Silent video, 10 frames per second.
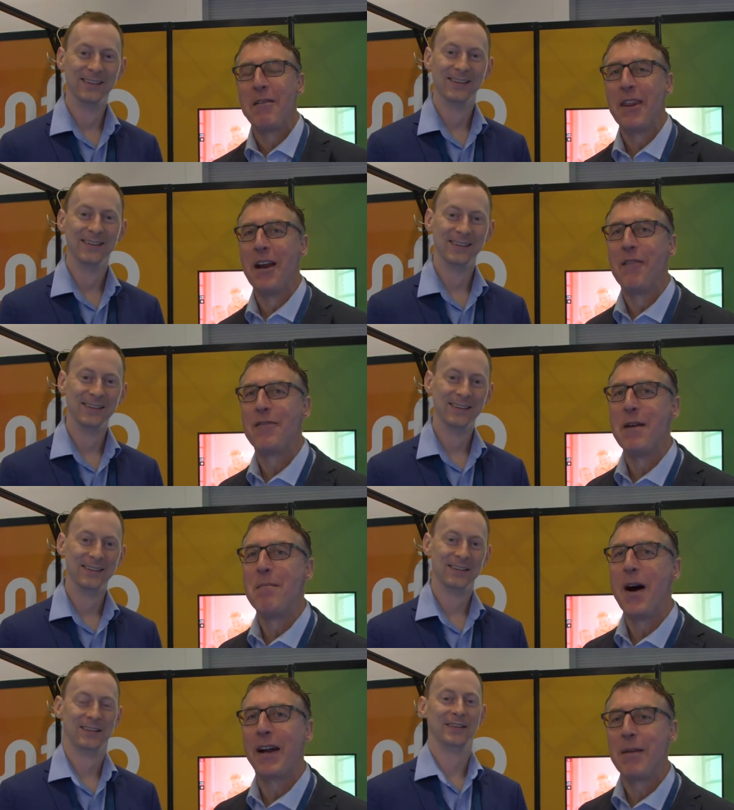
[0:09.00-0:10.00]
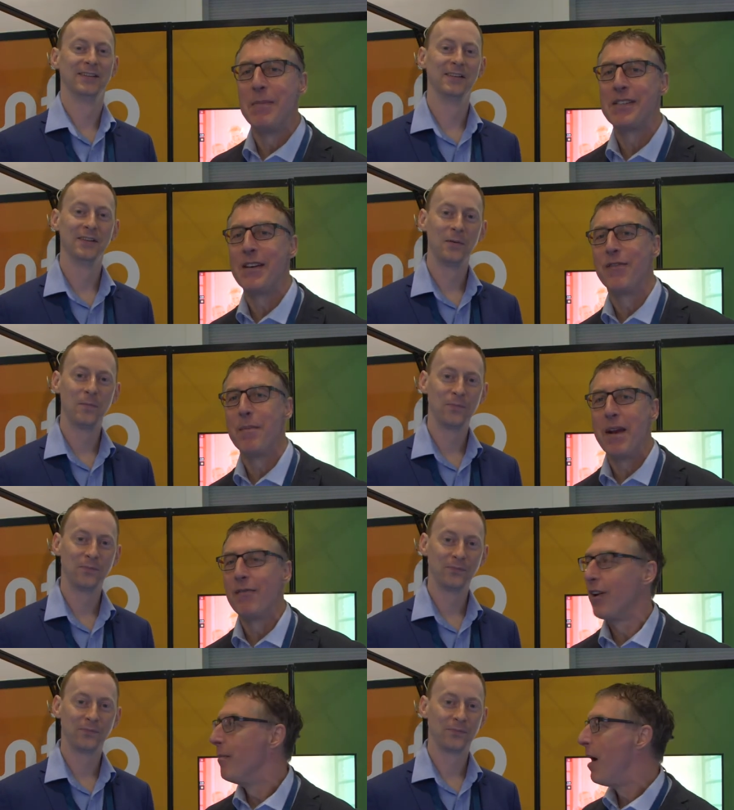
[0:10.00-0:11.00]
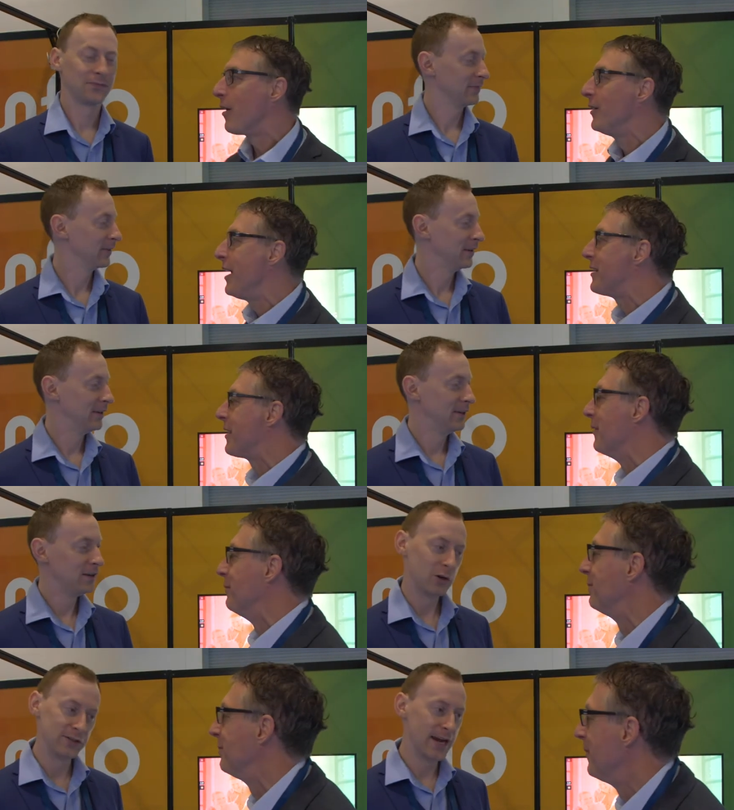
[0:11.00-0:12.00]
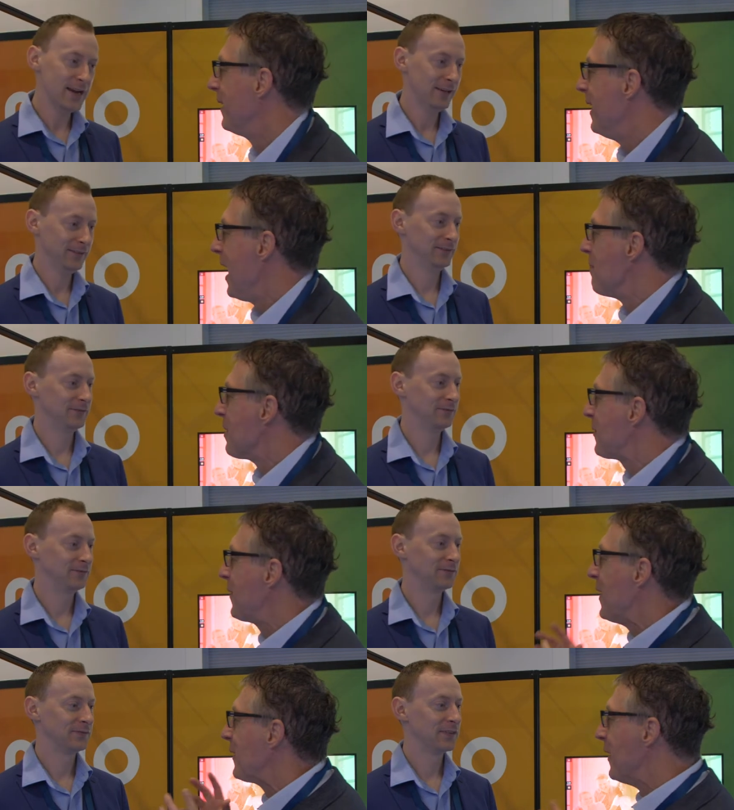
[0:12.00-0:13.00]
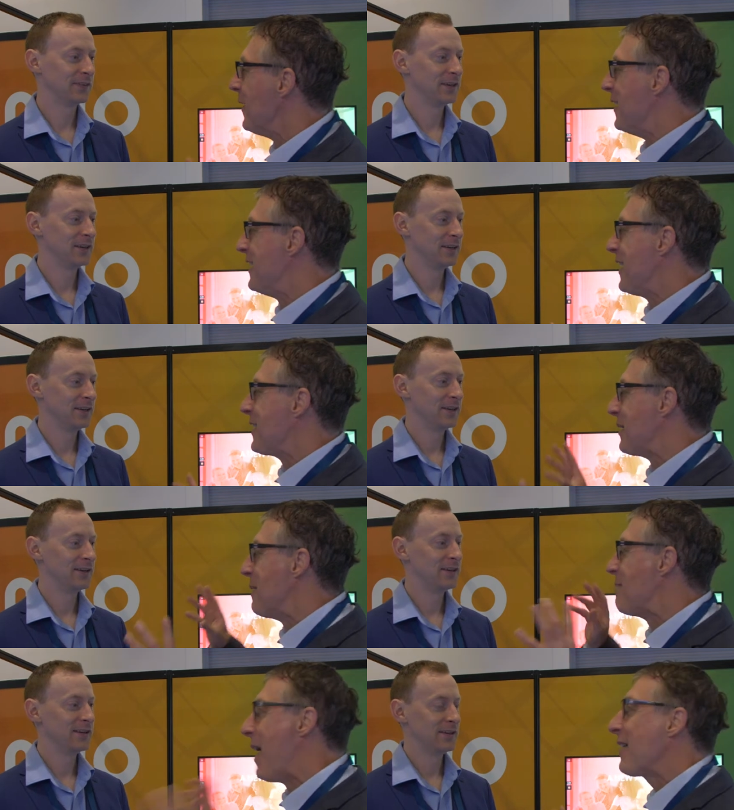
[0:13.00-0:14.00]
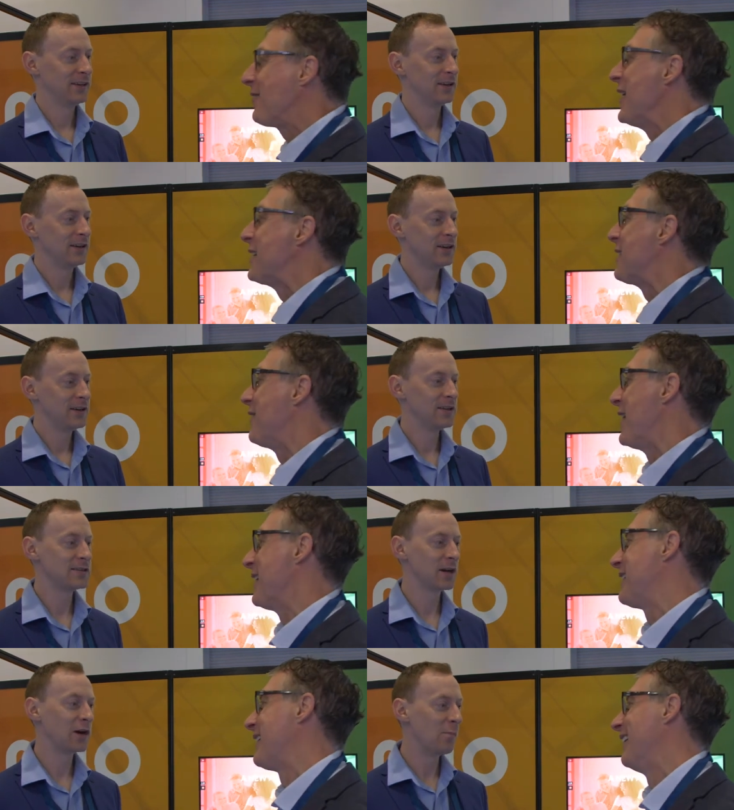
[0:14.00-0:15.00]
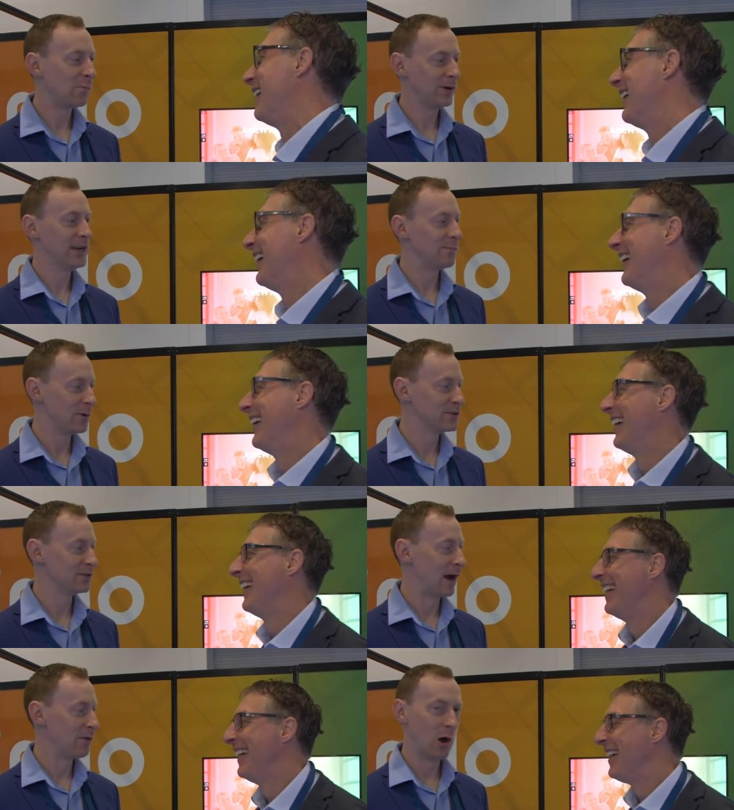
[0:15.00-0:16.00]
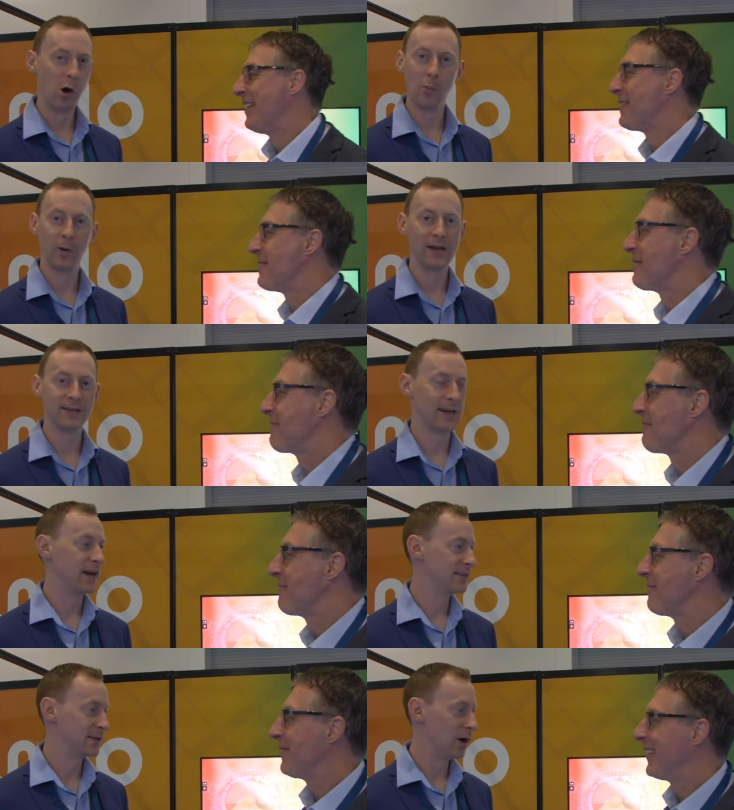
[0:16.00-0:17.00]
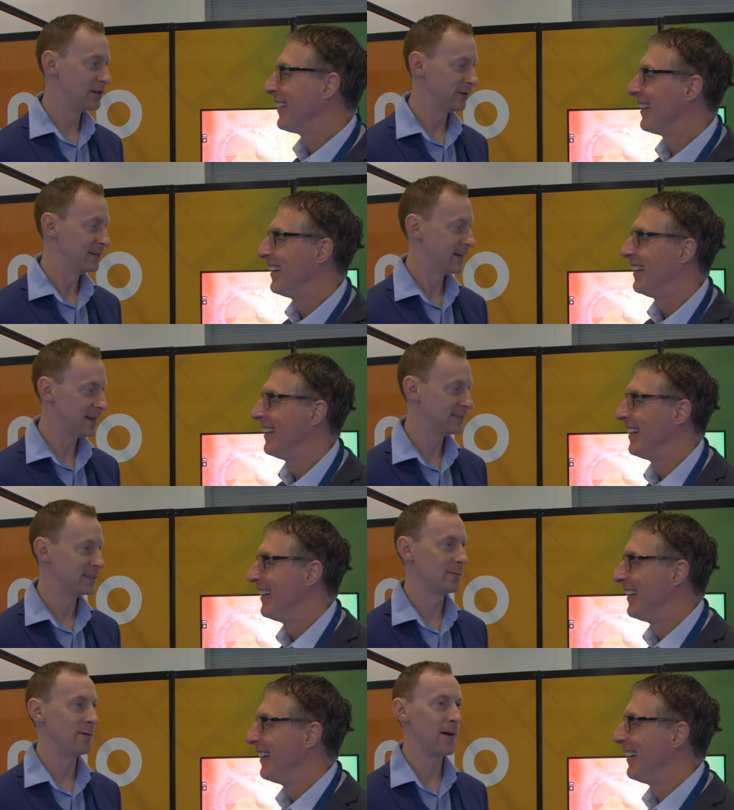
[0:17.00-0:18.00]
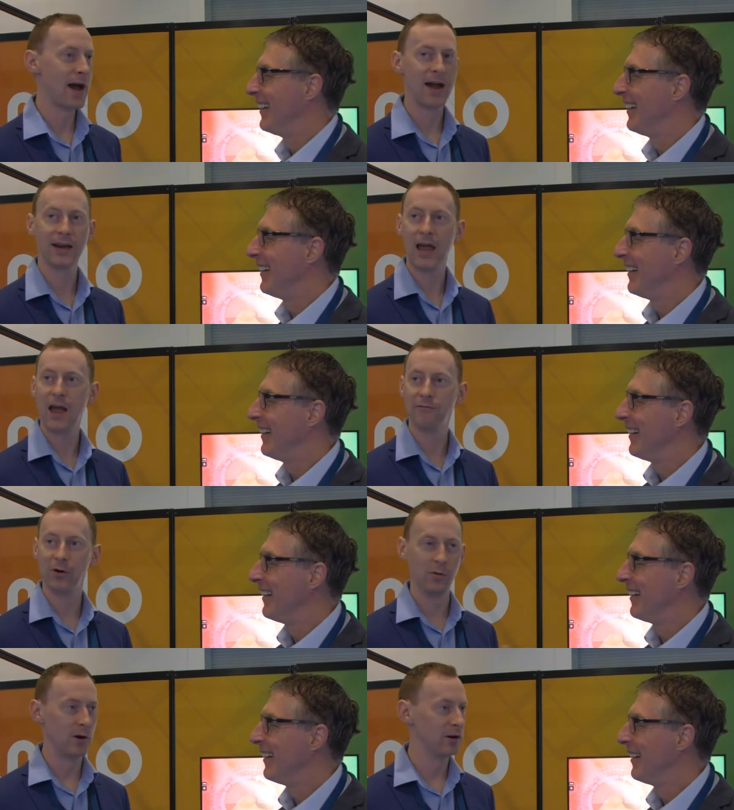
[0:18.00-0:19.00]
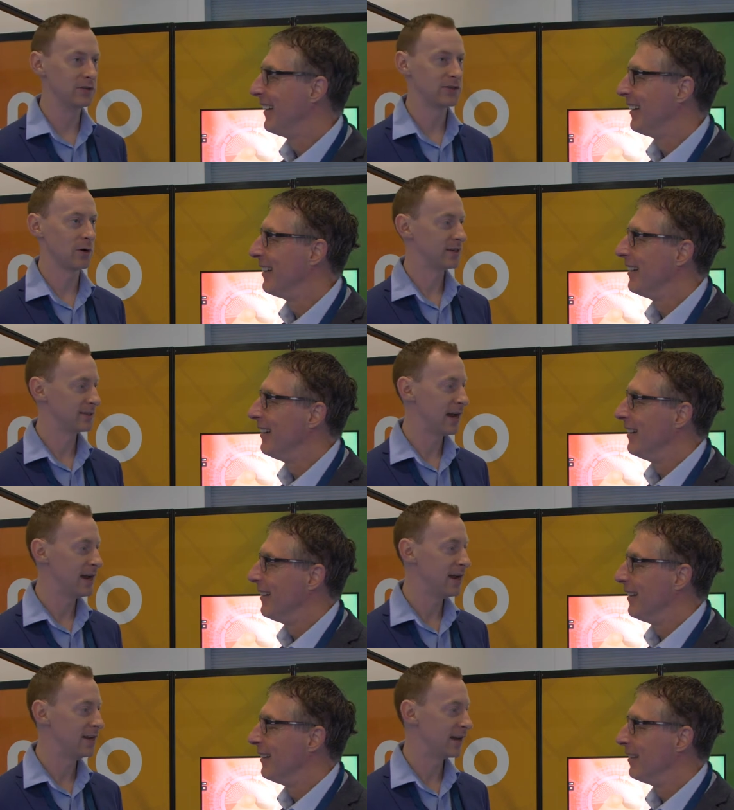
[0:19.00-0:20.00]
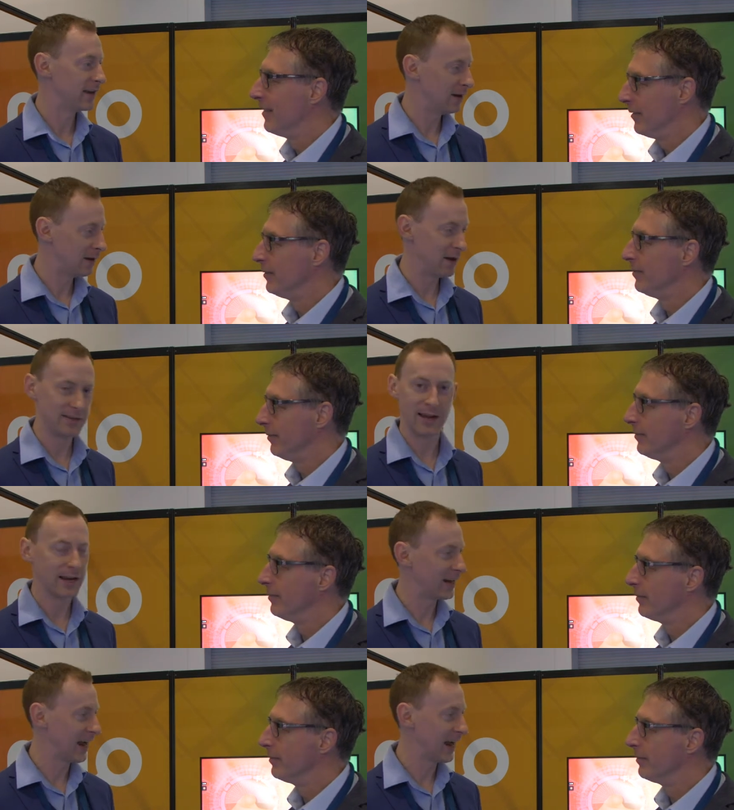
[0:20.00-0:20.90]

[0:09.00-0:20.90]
Speaker 1: here with an old friend, Mark Edmondson from Inflo. Mark, good day to you. Good day. It must feel good to be back face to face. There's
Speaker 2: a complete buzz around the whole place here, so it's fantastic to be back. Everyone's so excited. I think it's like